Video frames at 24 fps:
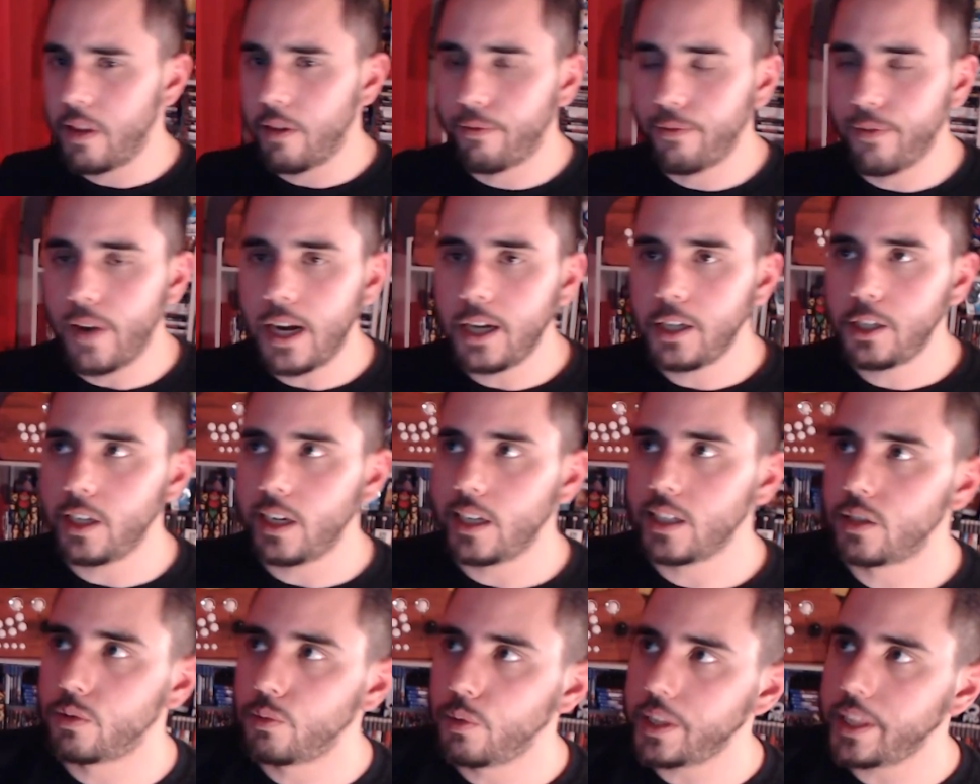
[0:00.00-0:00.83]
in the
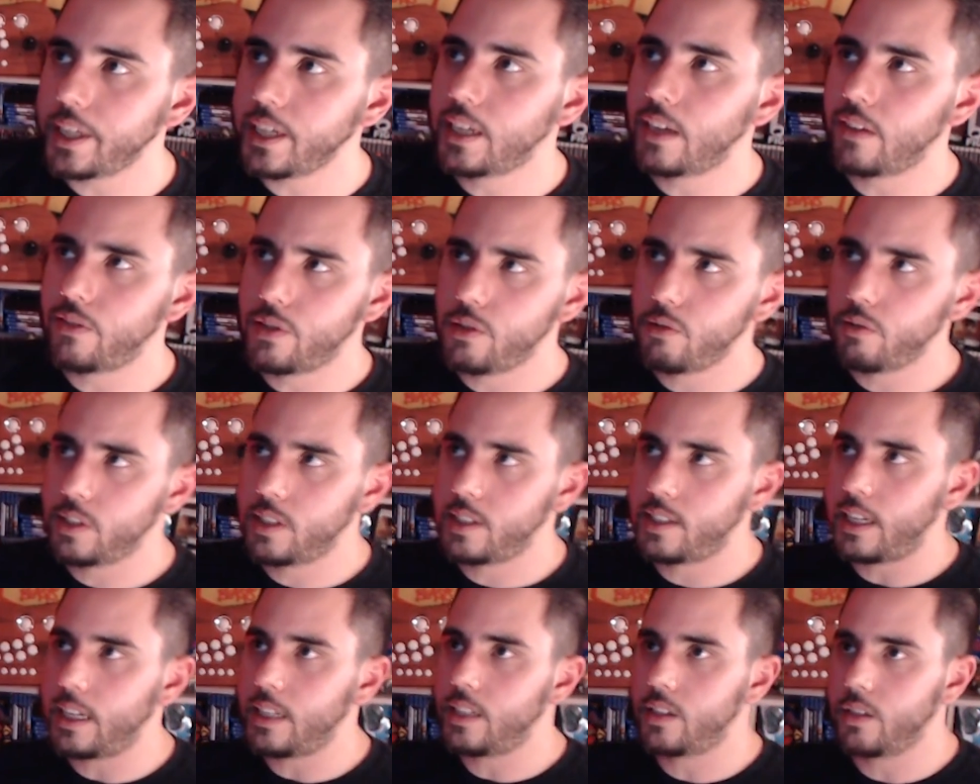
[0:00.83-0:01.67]
franchise, really gives you a
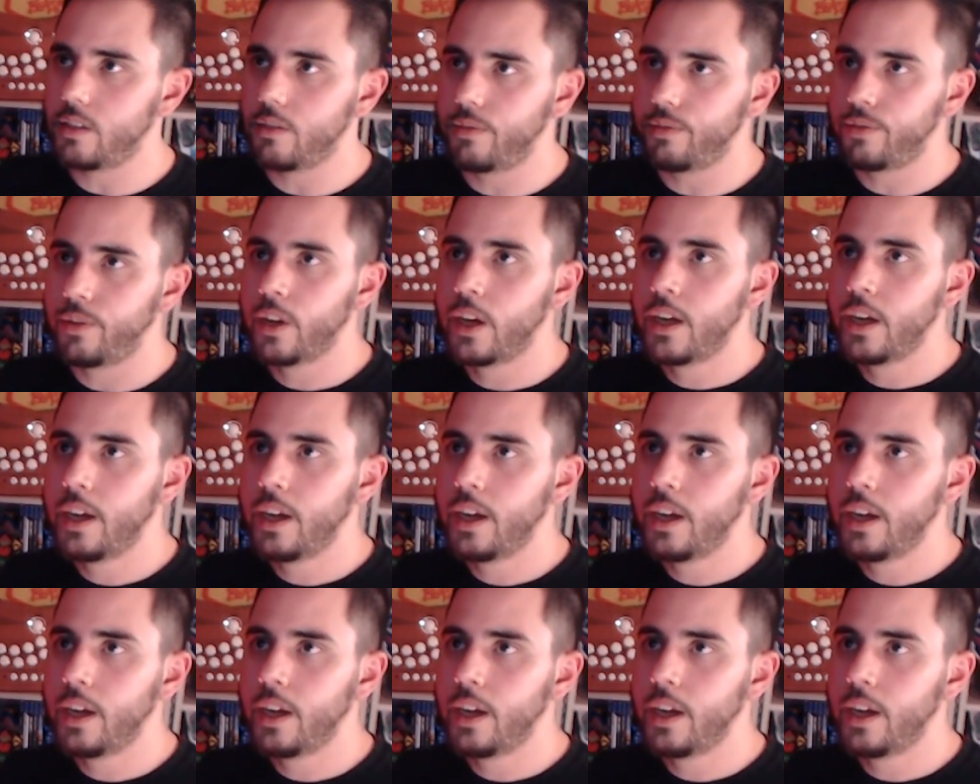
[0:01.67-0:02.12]
sense of